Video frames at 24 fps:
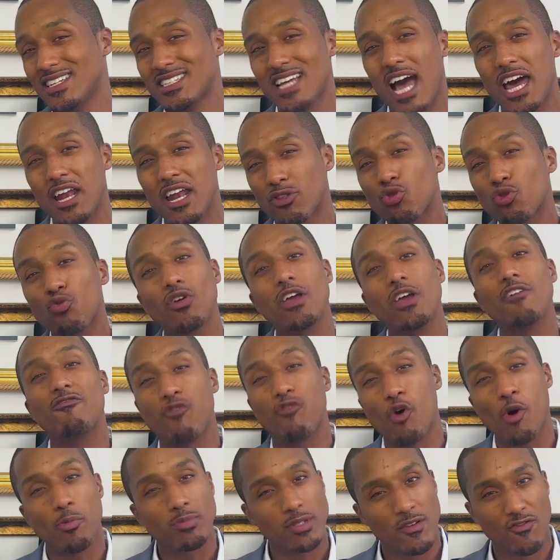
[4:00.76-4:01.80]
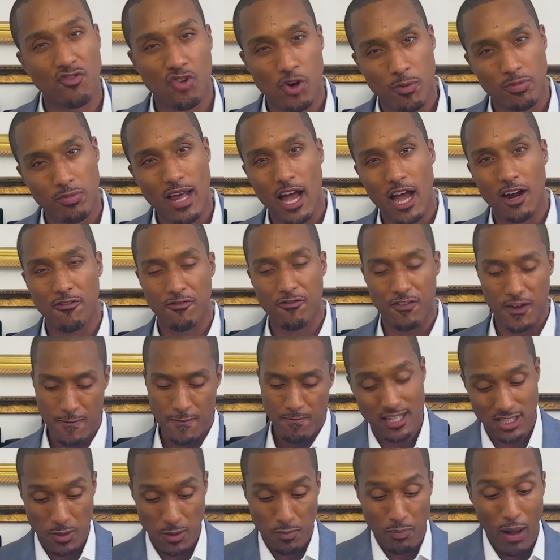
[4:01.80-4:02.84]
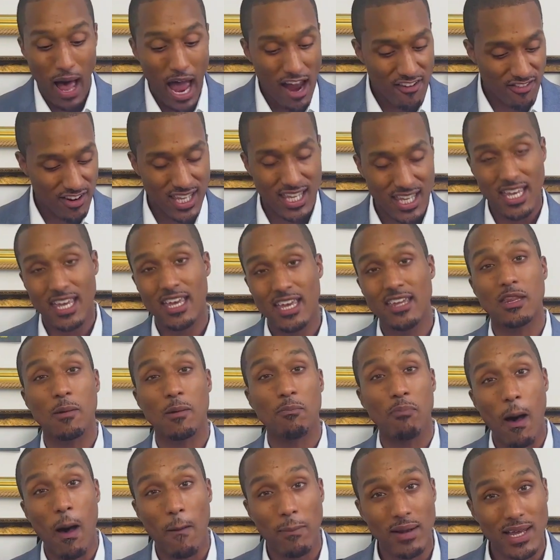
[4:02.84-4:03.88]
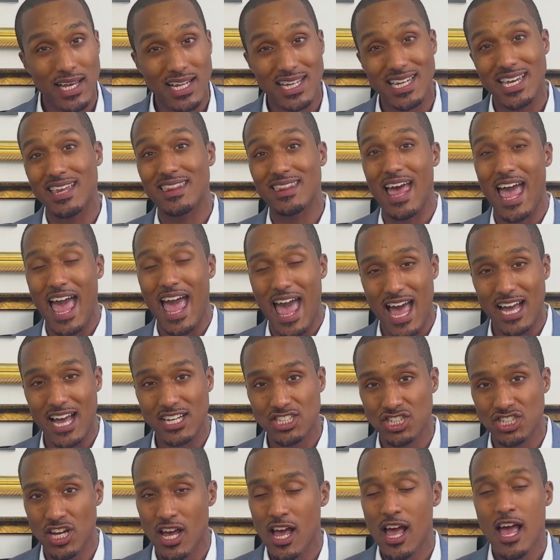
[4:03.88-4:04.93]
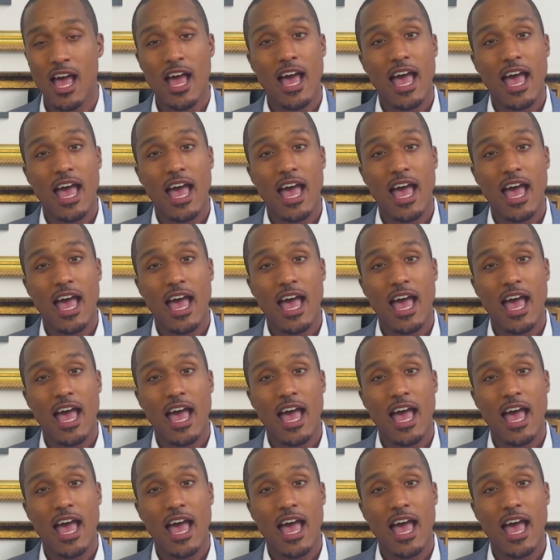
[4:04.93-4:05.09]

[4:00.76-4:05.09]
and it's kind of three forms of cryptography. There's the private key, the public key and the hash.